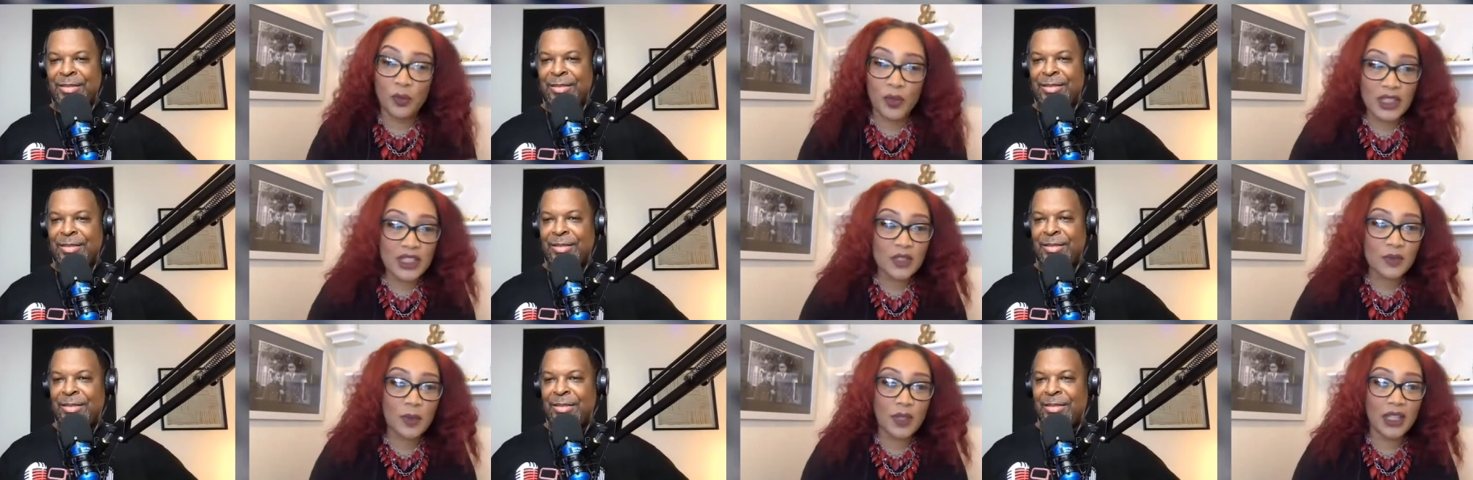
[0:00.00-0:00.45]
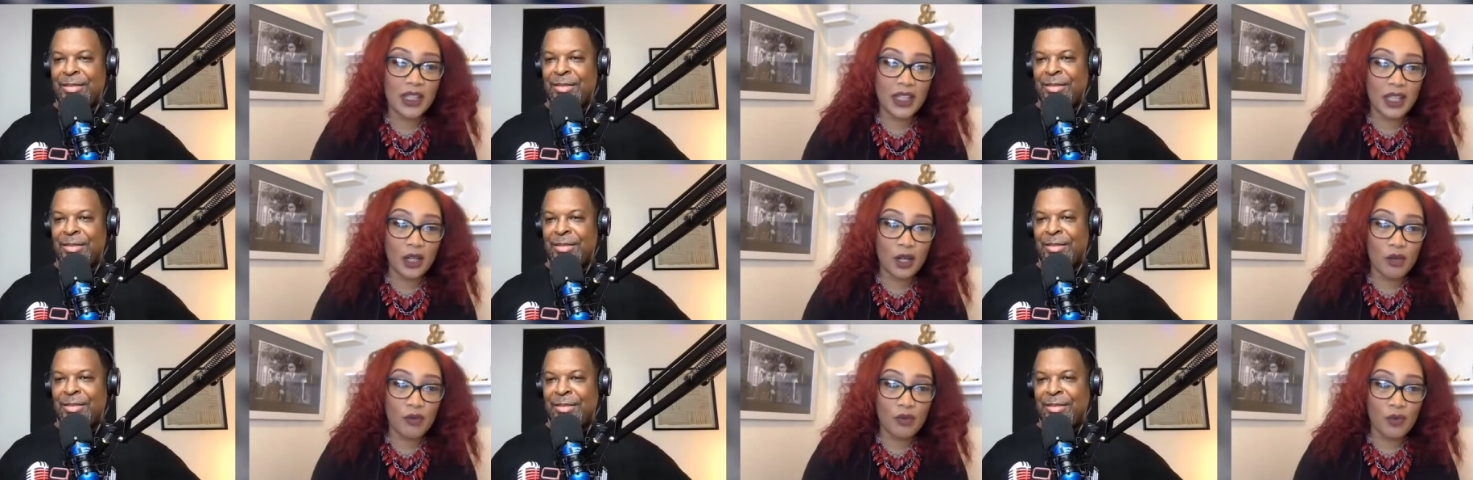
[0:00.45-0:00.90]
Speaker 1: quickest way to
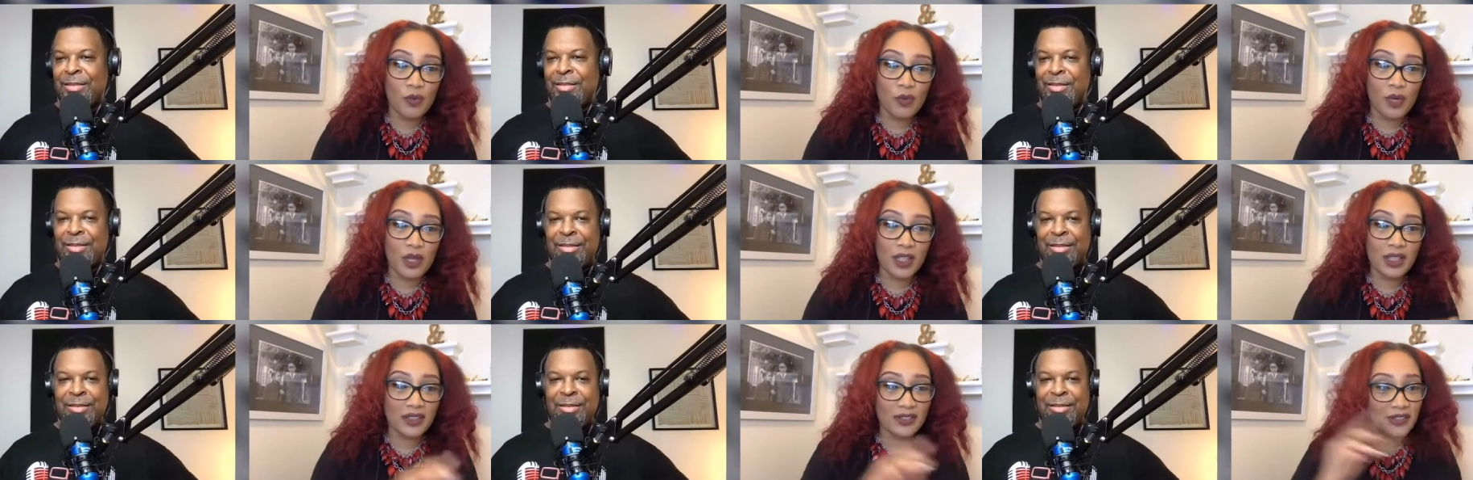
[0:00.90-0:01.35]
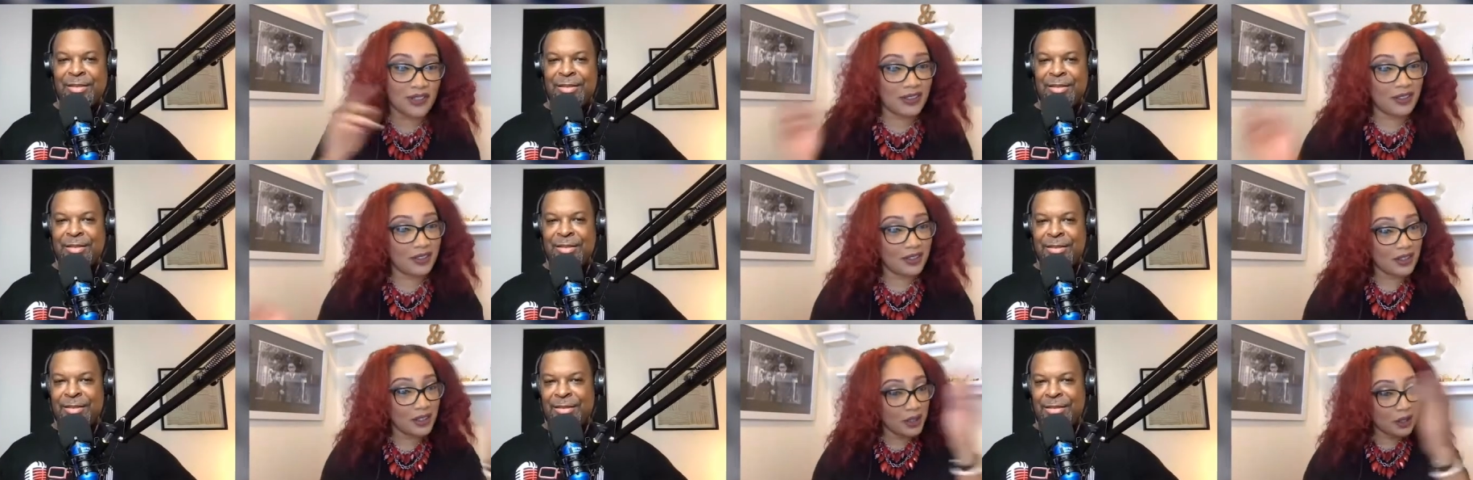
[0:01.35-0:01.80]
get over one is
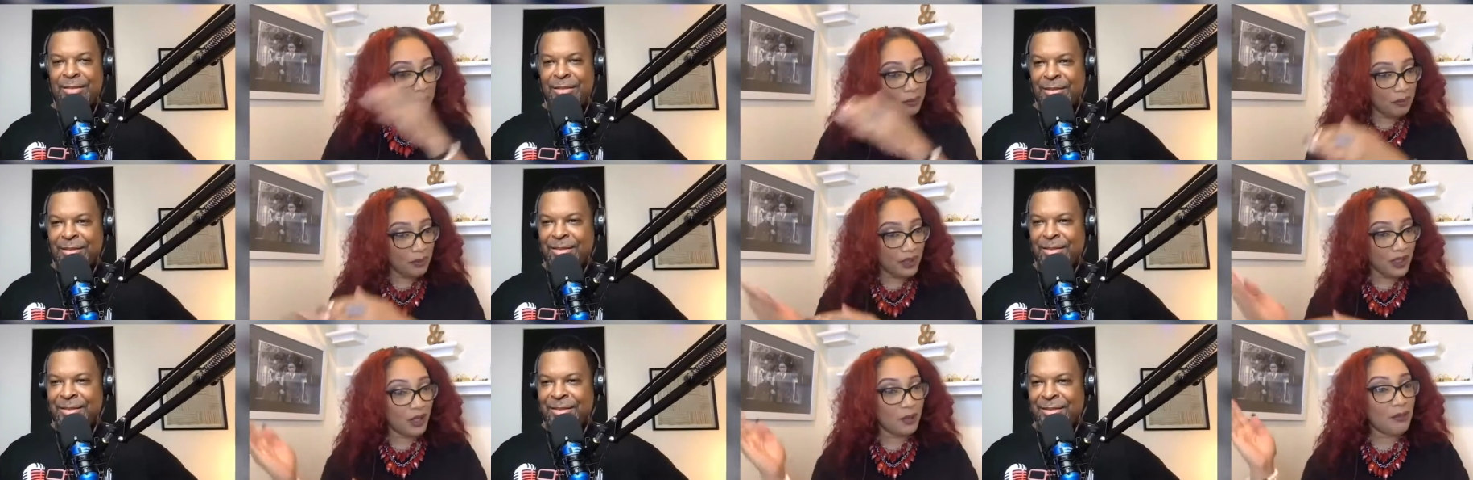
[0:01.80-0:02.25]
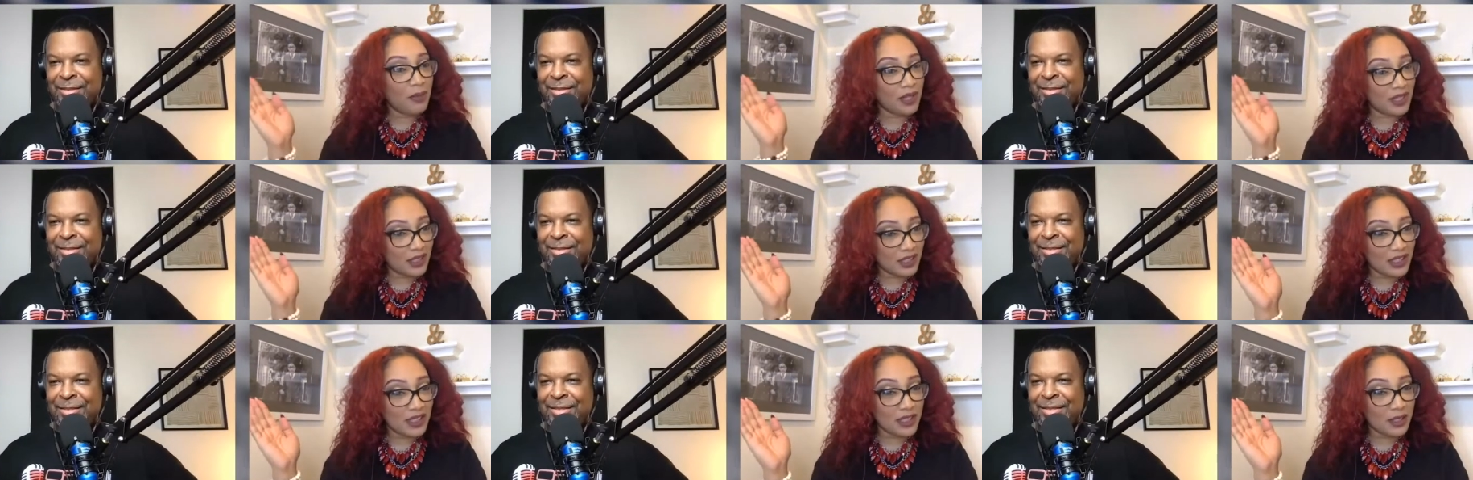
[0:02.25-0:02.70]
to be up
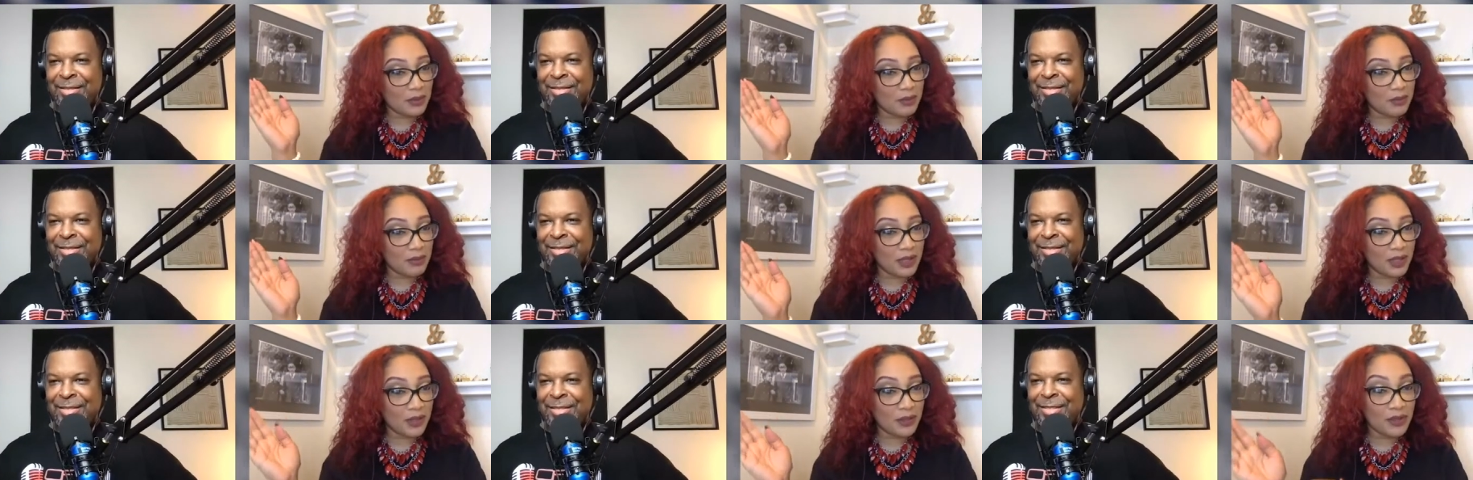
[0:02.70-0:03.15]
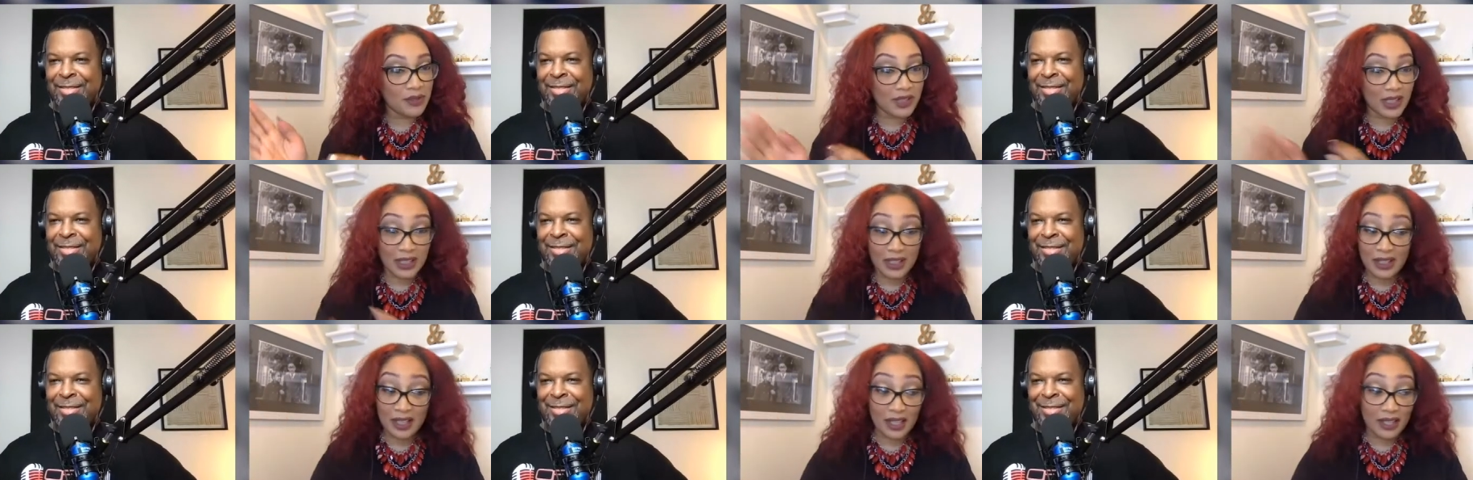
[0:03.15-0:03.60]
under something else
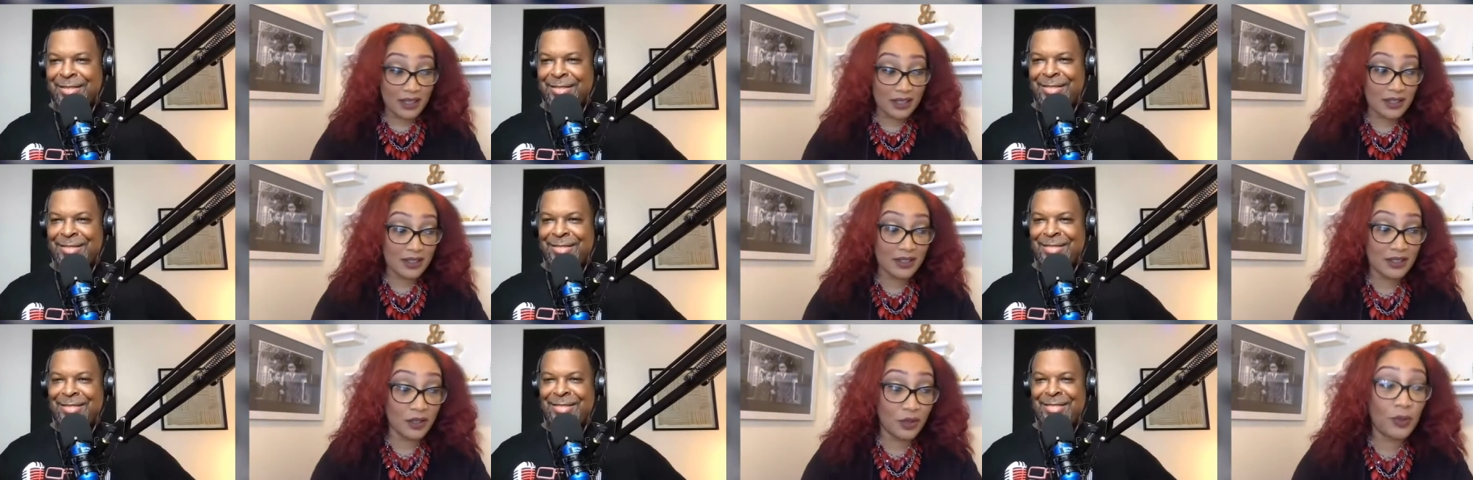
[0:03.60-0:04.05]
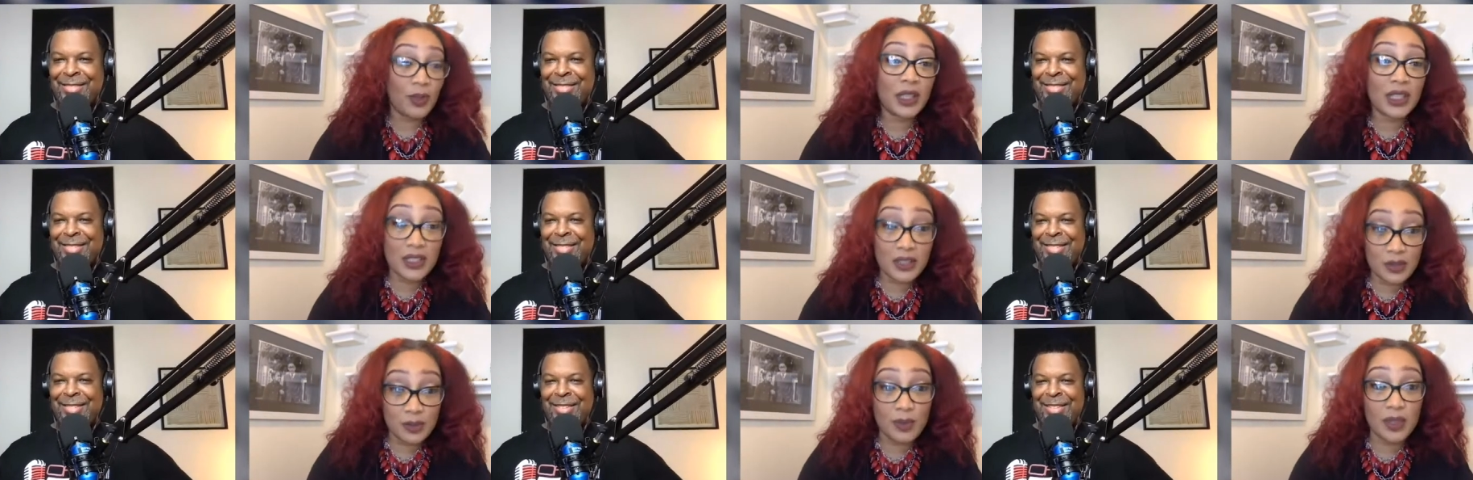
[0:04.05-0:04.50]
and that is the
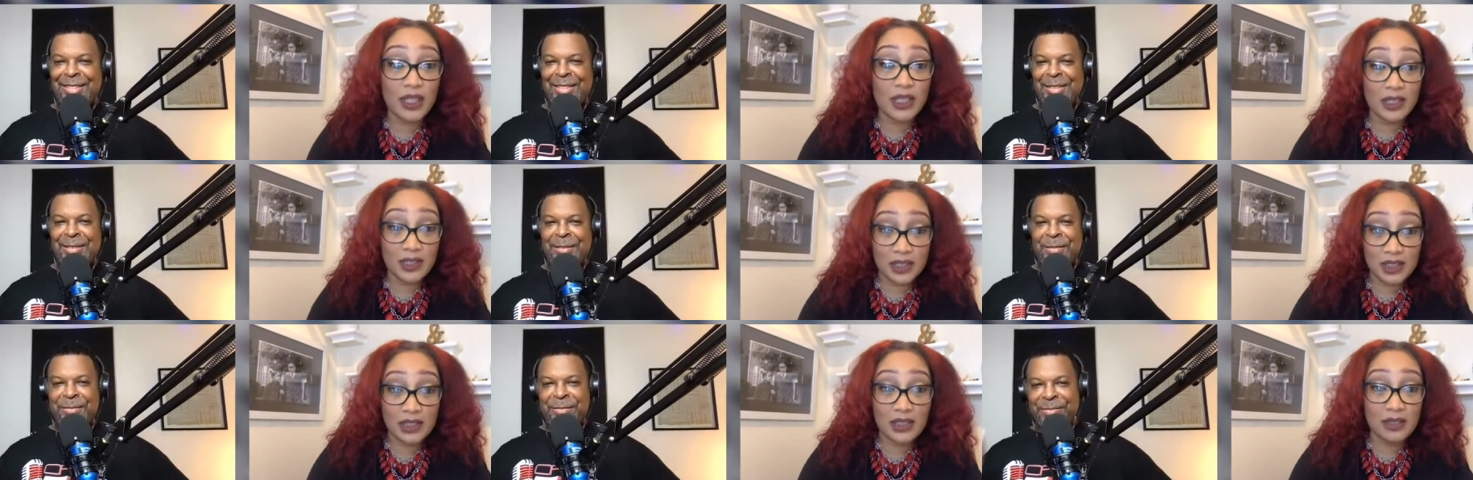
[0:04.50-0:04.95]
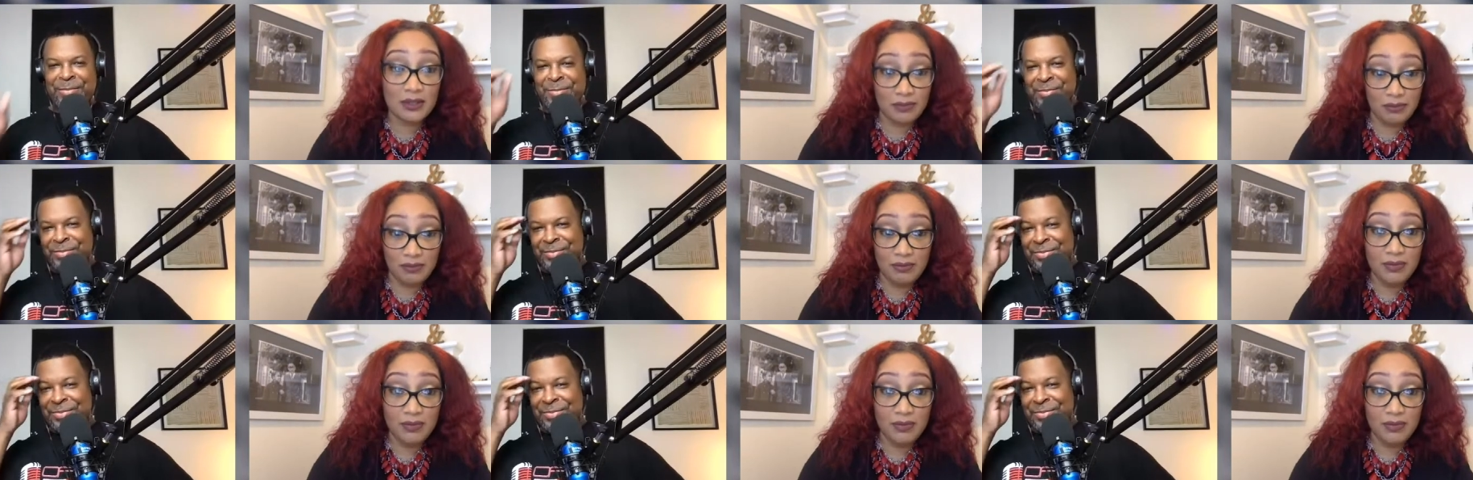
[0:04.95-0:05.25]
quickest way to